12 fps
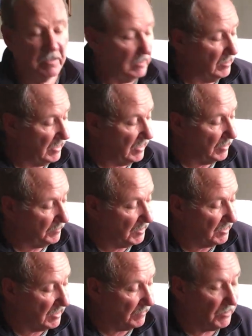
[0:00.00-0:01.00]
It'll take up to
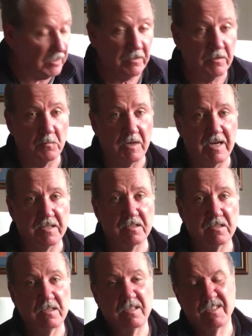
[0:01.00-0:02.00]
700
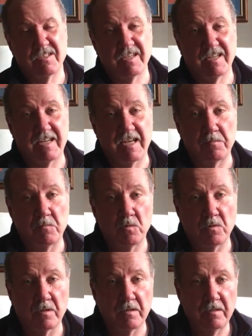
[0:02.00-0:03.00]
watts, so I could add
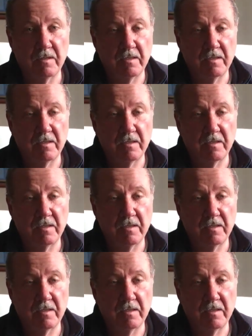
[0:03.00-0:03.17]
more.